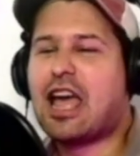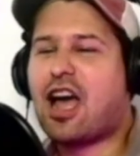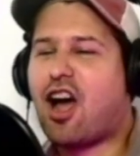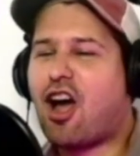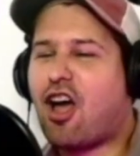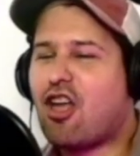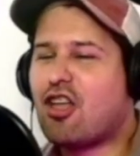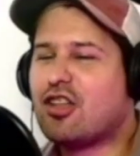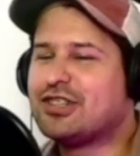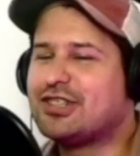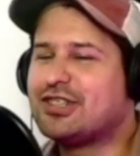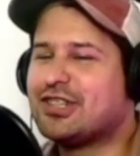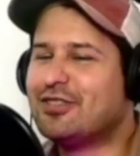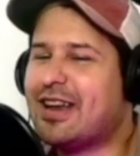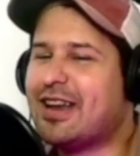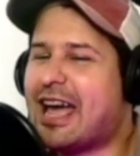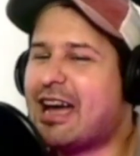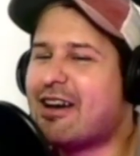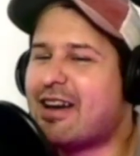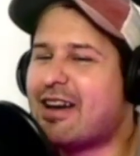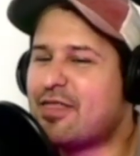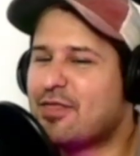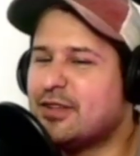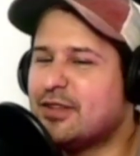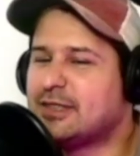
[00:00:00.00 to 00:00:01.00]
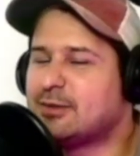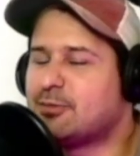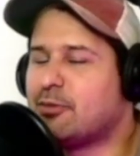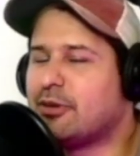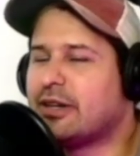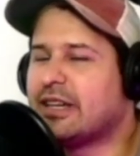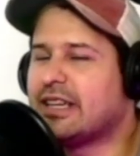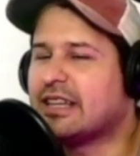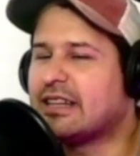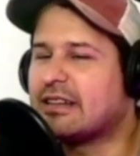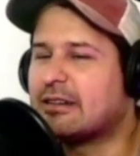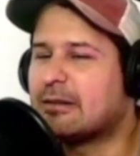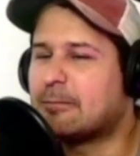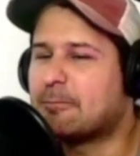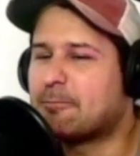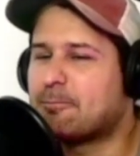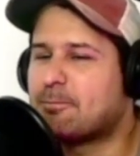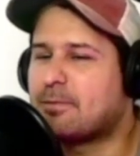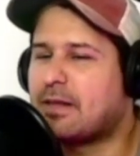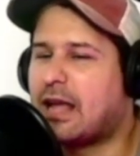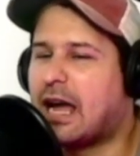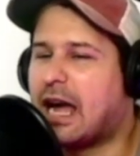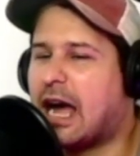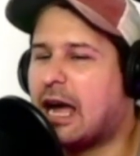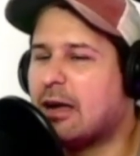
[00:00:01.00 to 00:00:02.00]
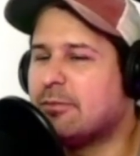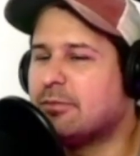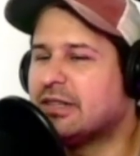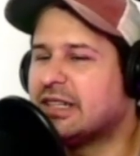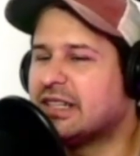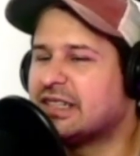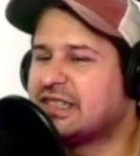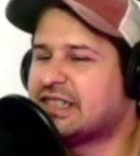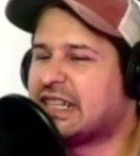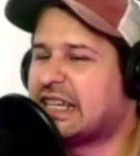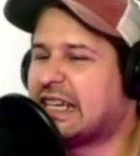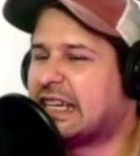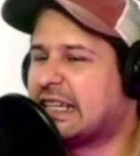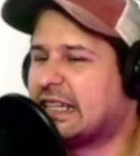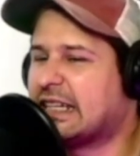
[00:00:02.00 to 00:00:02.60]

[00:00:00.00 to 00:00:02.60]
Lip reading: So now at this point, I'm going to say